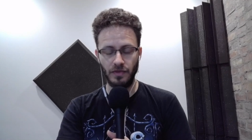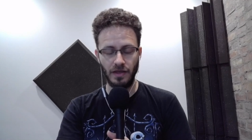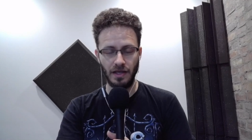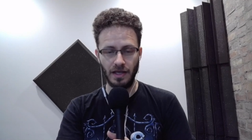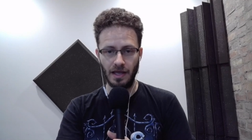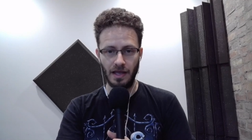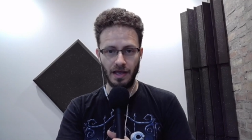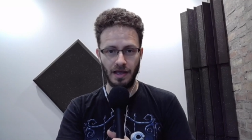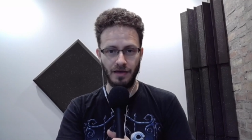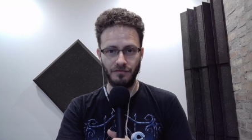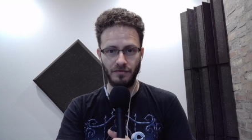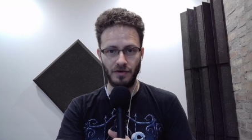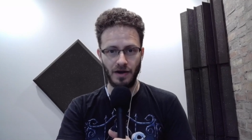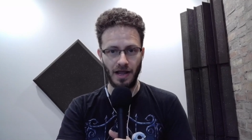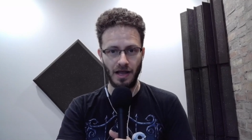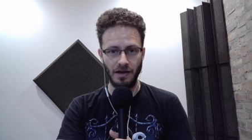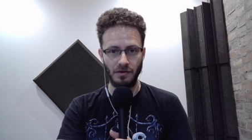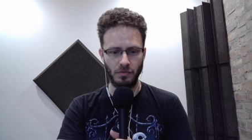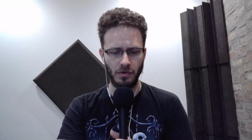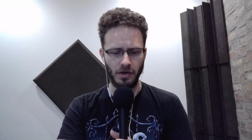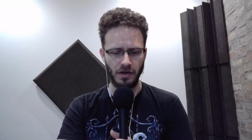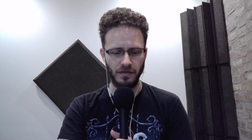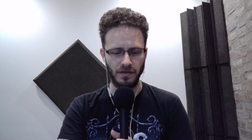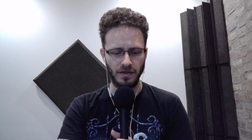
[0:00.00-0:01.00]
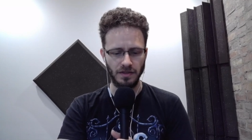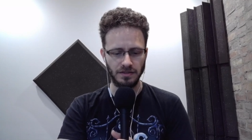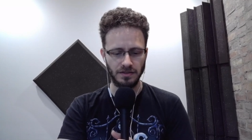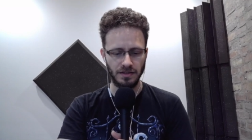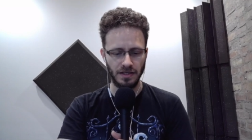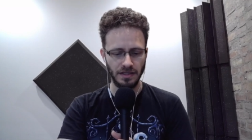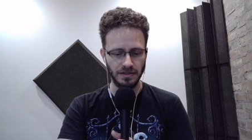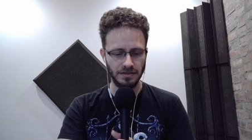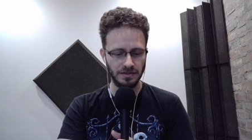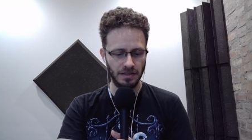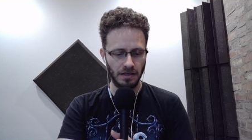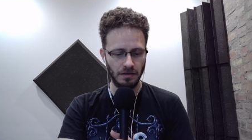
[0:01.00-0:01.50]
think I ever had one of these.
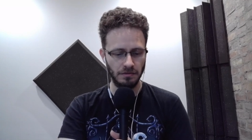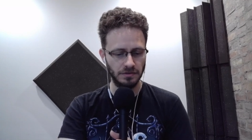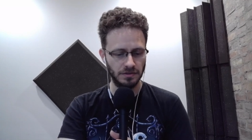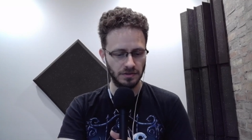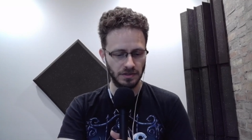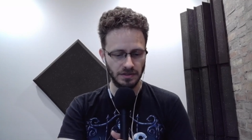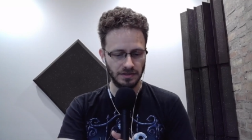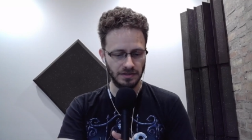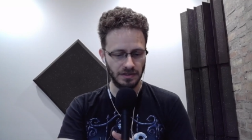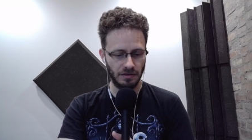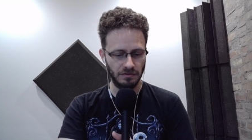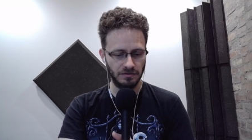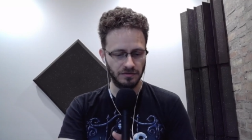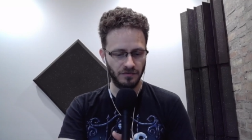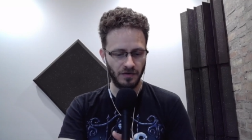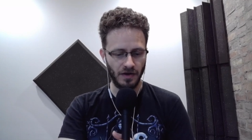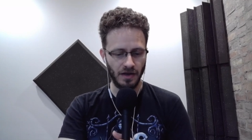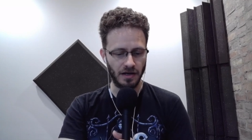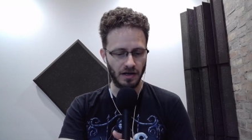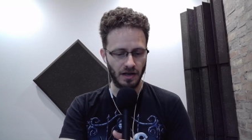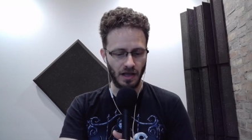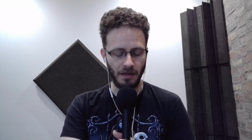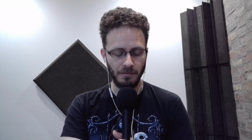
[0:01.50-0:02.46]
It sounds fine.